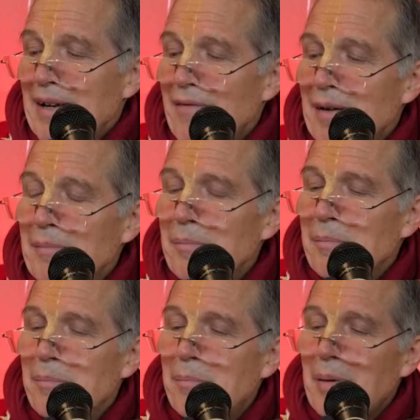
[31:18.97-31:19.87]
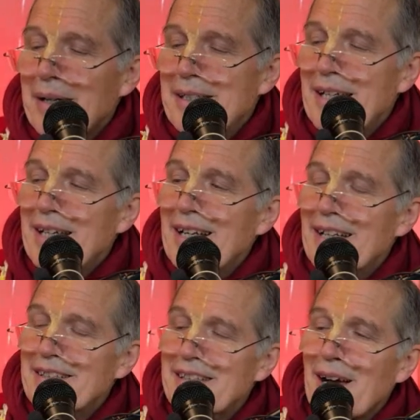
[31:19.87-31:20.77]
one particular
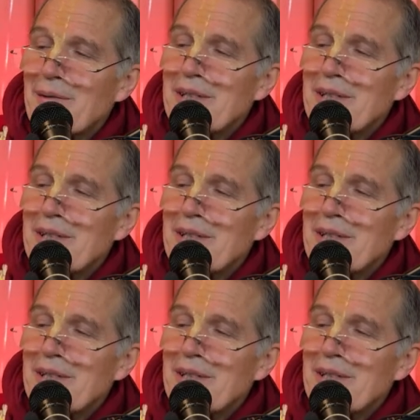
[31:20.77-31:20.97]
sound.